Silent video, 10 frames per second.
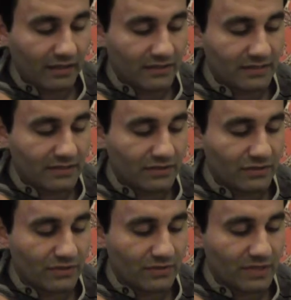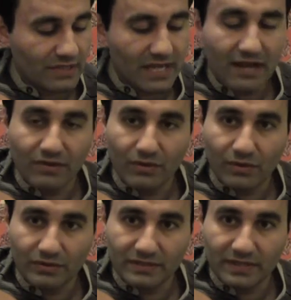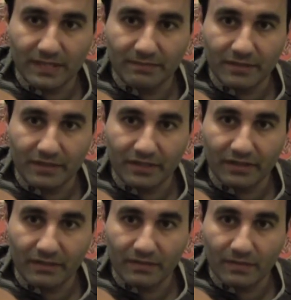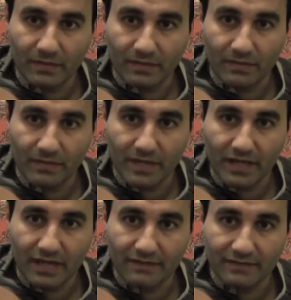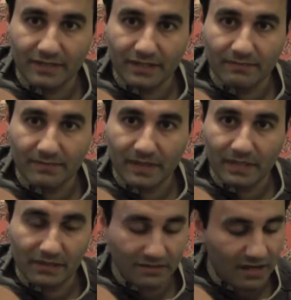since you tuned it down a whole step, you're going to go 1 half step, another